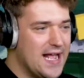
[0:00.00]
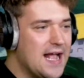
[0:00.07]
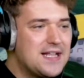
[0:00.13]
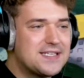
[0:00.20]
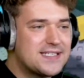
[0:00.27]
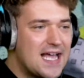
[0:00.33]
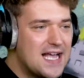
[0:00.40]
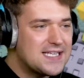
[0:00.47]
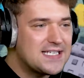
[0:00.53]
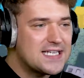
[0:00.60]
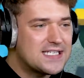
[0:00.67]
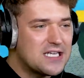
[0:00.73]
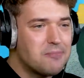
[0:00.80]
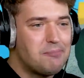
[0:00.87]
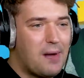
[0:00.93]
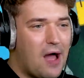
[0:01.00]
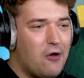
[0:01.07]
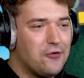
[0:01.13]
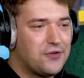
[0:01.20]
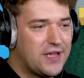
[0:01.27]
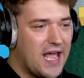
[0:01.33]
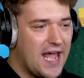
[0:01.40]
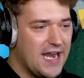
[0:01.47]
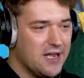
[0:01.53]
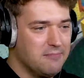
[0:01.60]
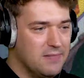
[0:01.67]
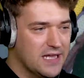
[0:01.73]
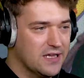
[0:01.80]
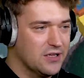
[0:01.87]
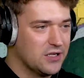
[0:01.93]
It says it's about getting
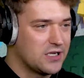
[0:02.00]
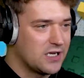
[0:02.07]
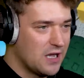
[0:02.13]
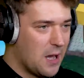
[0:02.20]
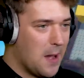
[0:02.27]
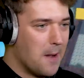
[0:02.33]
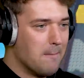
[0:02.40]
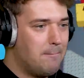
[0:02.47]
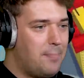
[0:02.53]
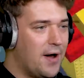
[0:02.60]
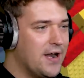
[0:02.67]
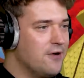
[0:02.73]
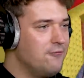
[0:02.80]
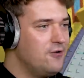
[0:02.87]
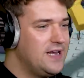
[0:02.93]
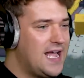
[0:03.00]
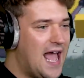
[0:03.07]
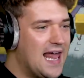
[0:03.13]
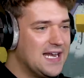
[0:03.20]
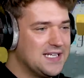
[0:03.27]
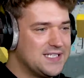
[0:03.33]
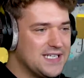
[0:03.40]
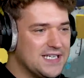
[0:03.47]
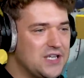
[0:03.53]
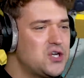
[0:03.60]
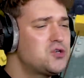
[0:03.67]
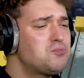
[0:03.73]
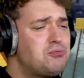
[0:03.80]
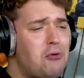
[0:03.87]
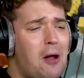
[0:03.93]
milk, but in reality,
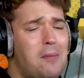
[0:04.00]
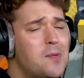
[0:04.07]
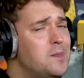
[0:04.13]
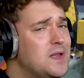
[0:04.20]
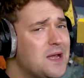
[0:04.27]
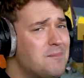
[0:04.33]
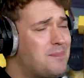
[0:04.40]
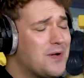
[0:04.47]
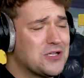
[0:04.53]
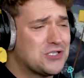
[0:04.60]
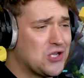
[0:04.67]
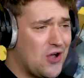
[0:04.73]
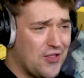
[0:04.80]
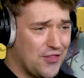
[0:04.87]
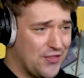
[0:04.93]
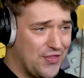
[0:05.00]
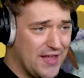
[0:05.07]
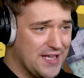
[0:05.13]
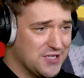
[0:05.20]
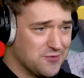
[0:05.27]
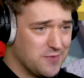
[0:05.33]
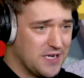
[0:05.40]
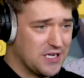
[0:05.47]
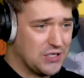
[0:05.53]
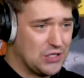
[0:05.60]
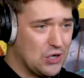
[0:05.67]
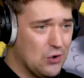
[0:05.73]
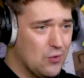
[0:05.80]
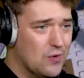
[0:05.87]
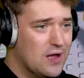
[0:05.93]
there's probably a bunch of other things we could
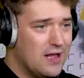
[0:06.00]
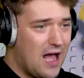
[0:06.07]
do.